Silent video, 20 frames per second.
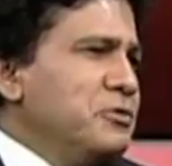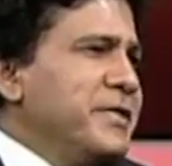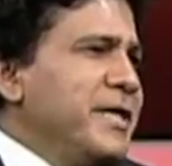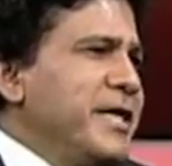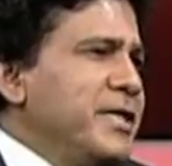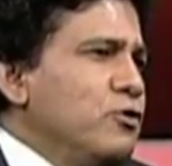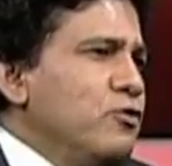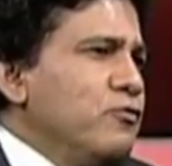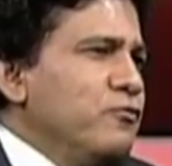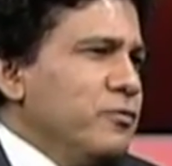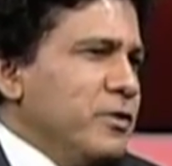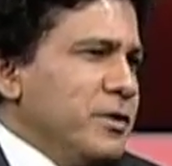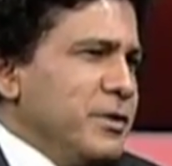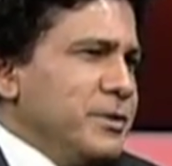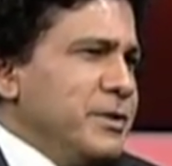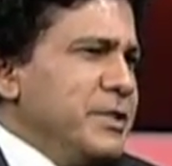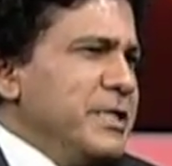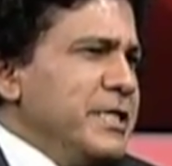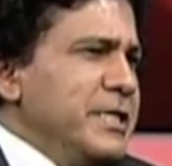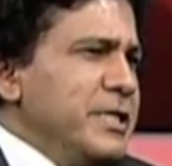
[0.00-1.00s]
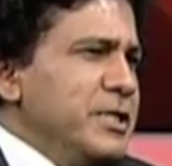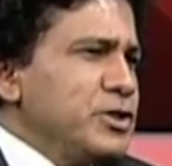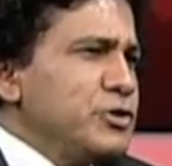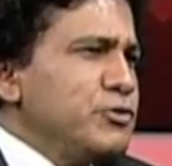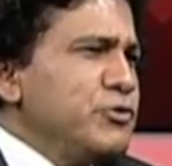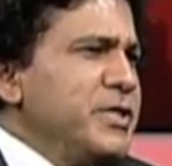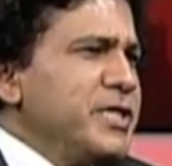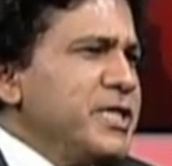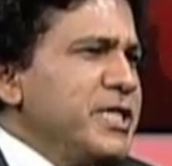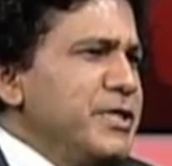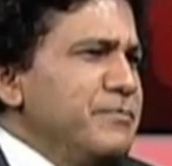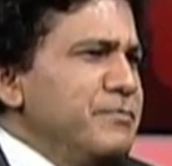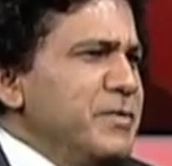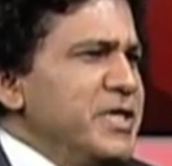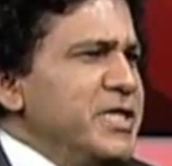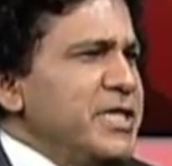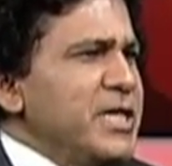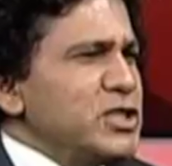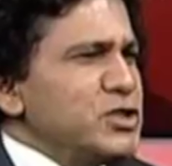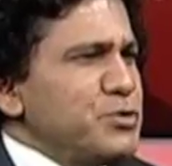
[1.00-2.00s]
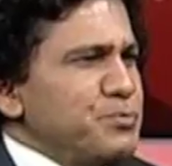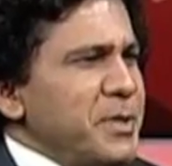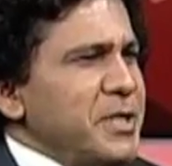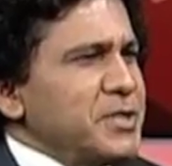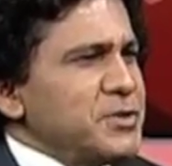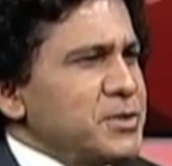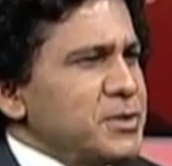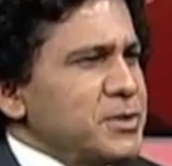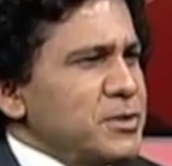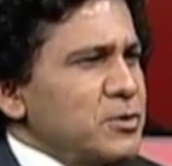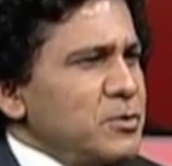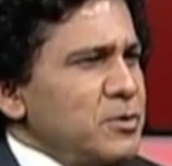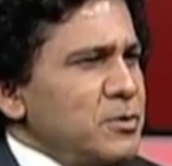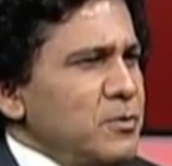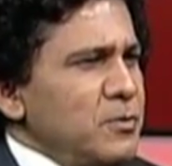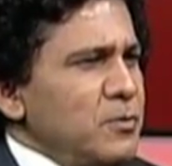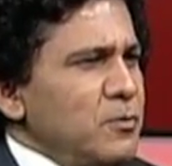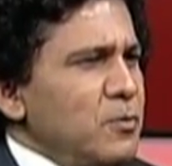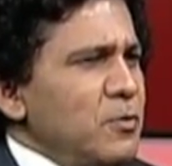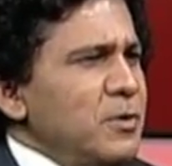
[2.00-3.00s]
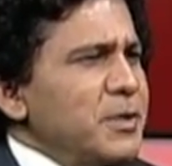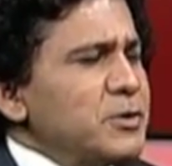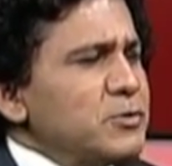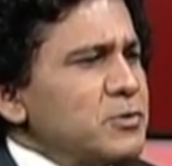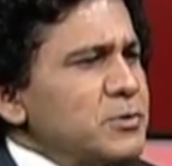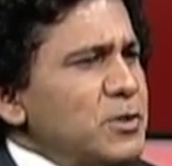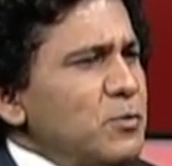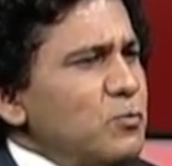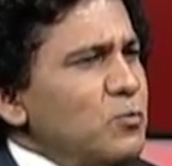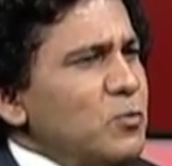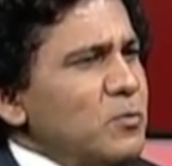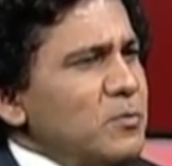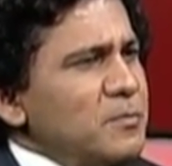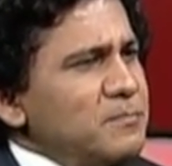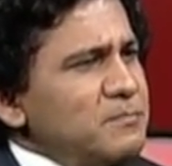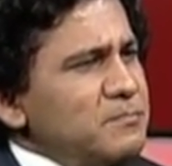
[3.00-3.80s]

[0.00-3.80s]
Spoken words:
get over the shrinking media space all across the world?